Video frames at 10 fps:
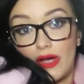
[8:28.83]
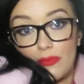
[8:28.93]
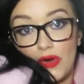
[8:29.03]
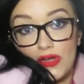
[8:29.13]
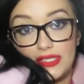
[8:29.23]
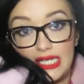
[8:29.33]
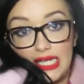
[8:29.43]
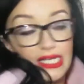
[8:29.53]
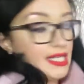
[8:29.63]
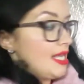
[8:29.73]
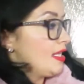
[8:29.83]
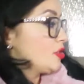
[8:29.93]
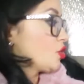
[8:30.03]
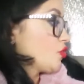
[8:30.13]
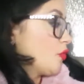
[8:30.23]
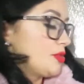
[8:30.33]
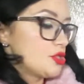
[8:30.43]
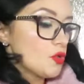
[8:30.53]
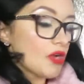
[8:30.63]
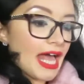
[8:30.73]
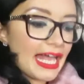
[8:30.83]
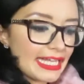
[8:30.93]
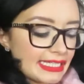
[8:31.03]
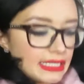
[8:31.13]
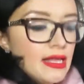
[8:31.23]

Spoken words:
MyProtein in strawberry shortcake.